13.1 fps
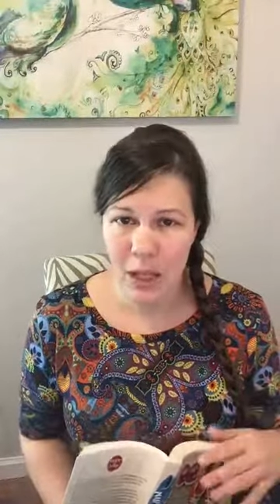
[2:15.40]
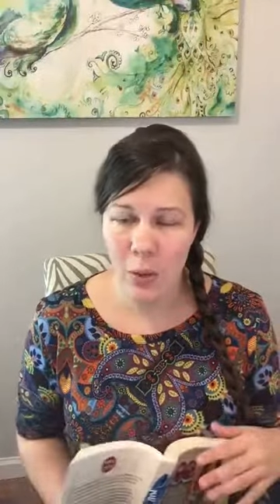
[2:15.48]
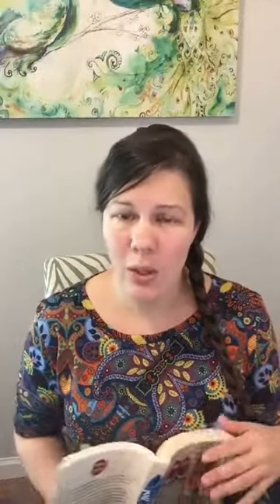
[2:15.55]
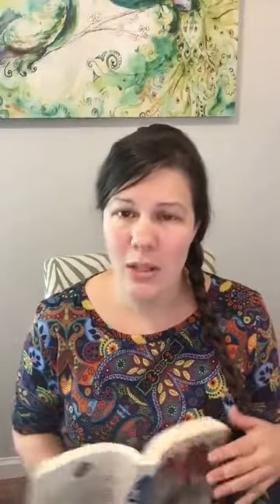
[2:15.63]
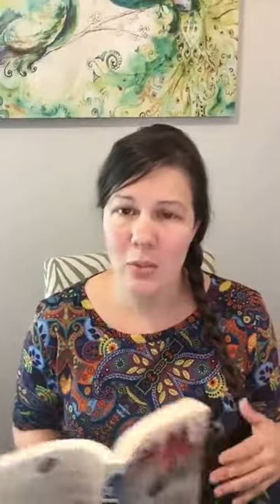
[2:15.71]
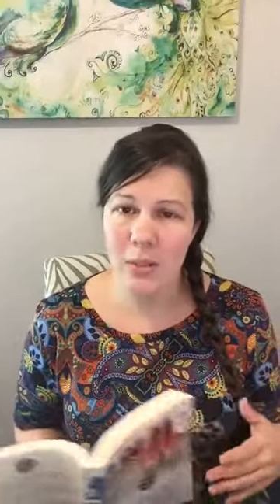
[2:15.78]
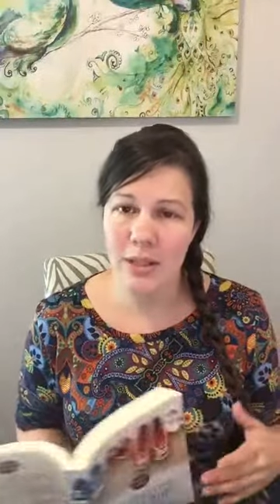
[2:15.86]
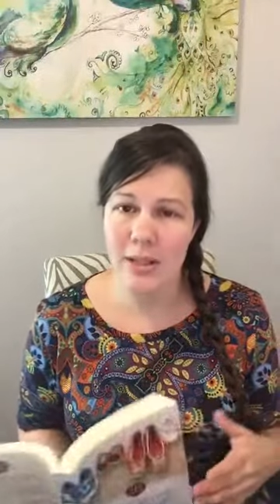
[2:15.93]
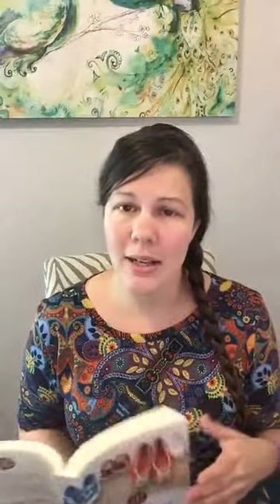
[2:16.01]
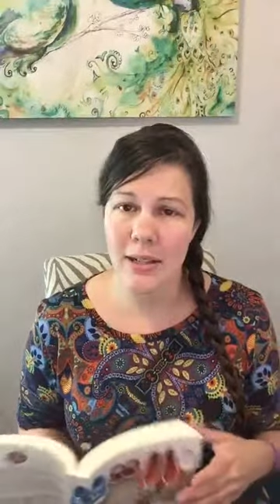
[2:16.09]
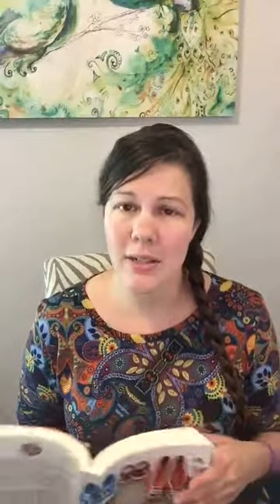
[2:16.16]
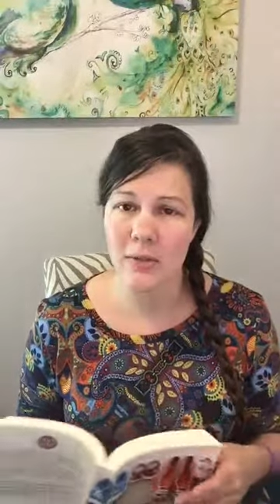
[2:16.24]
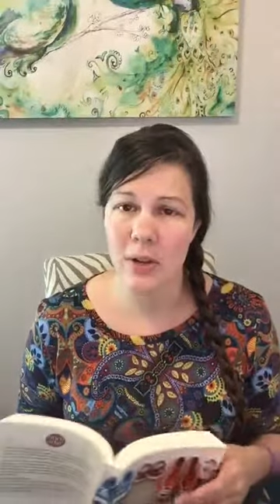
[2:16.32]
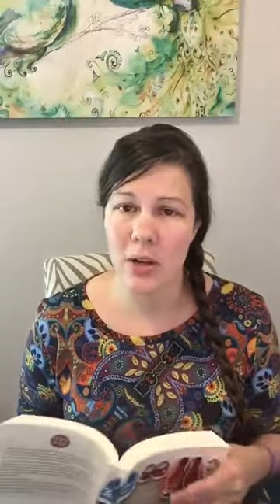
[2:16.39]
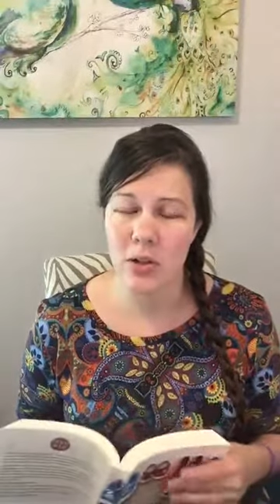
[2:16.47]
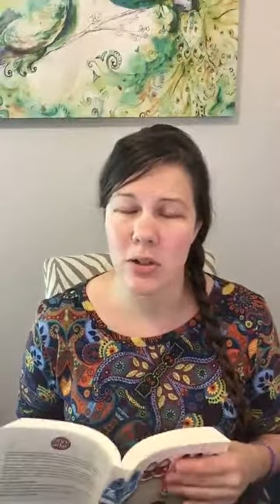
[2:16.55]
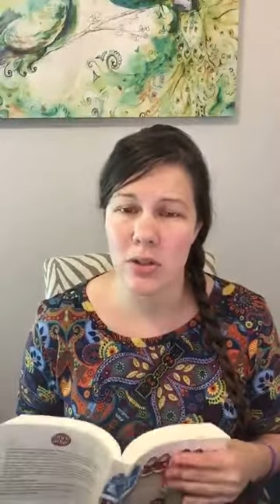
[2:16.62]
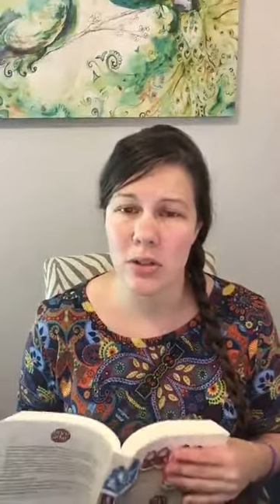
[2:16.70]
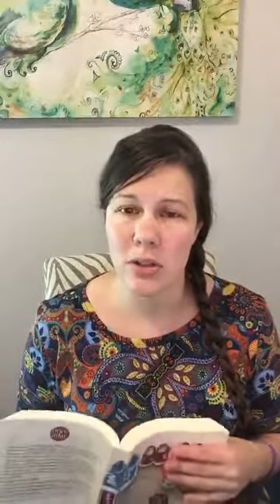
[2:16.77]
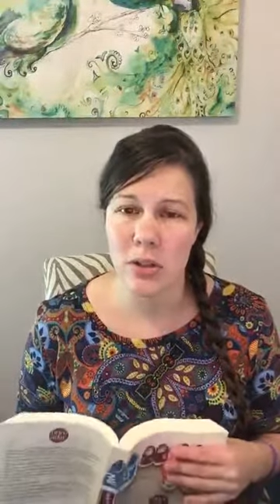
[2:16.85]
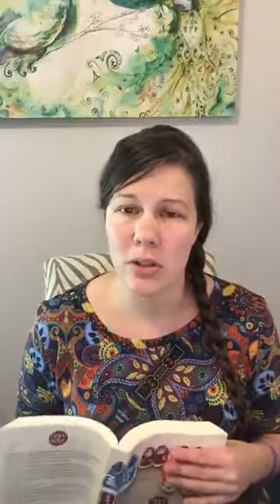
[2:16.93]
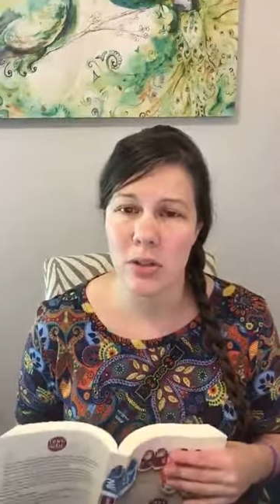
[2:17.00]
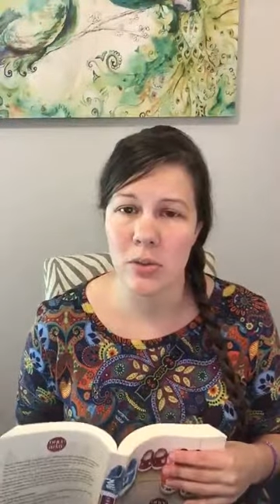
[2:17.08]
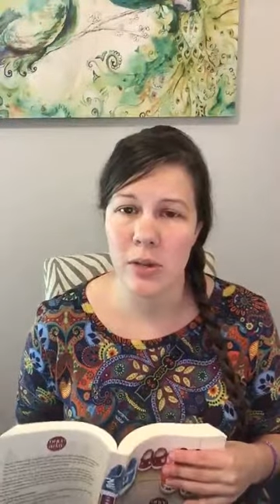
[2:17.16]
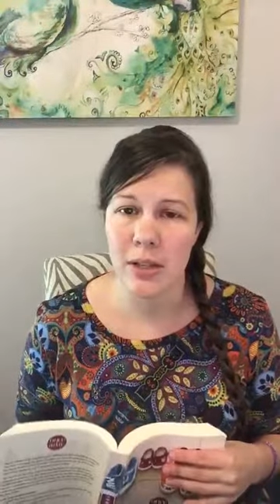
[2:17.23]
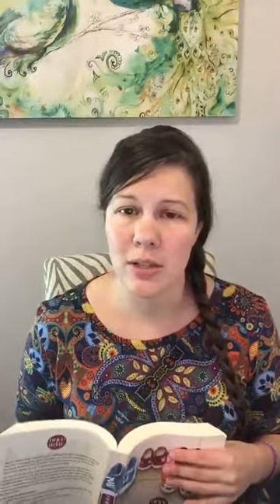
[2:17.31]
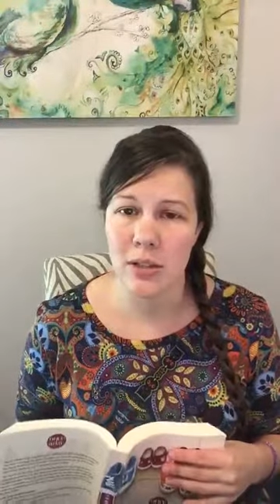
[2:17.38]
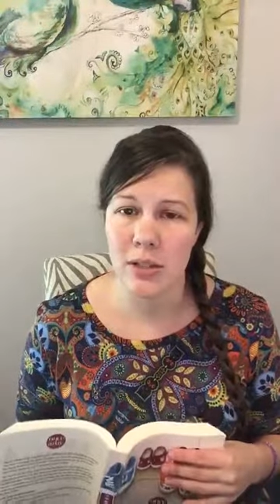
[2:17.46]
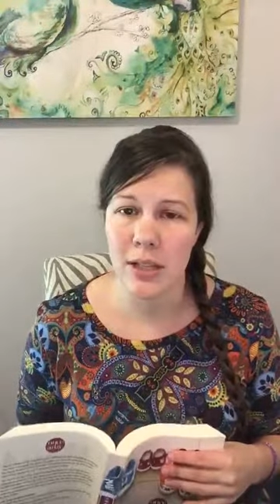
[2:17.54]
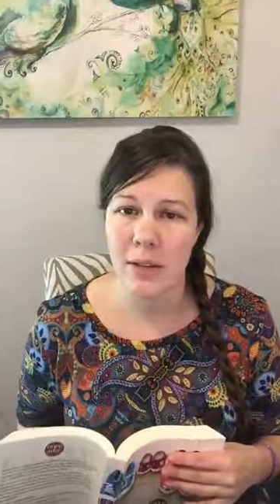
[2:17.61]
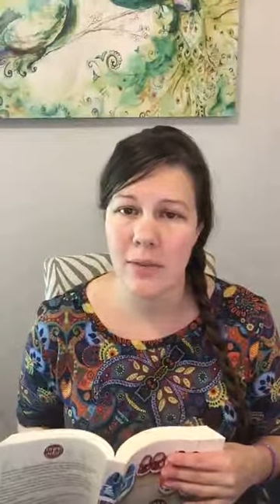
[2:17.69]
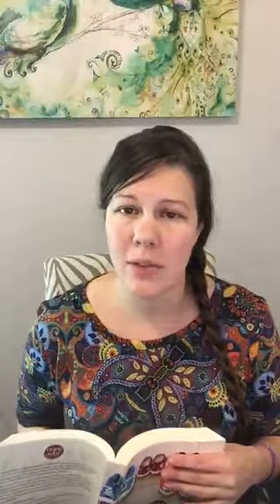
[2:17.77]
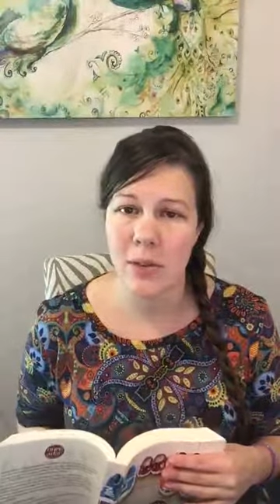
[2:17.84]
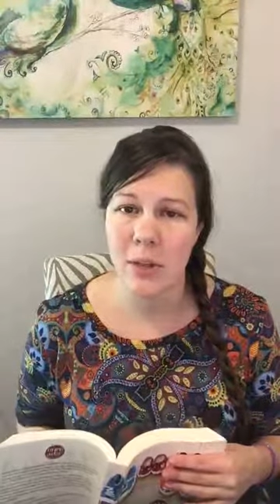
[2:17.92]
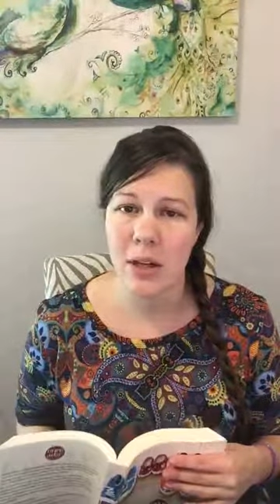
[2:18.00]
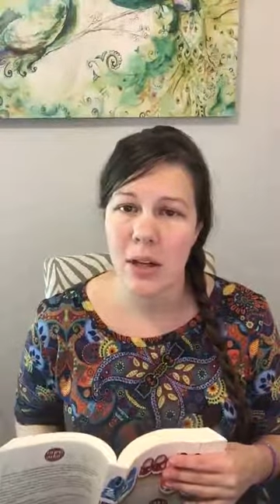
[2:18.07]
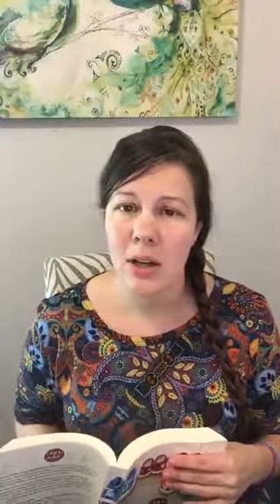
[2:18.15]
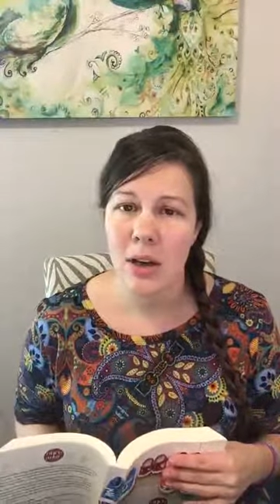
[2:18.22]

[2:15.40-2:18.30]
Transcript: I wanted to read today's devotion to you and just give you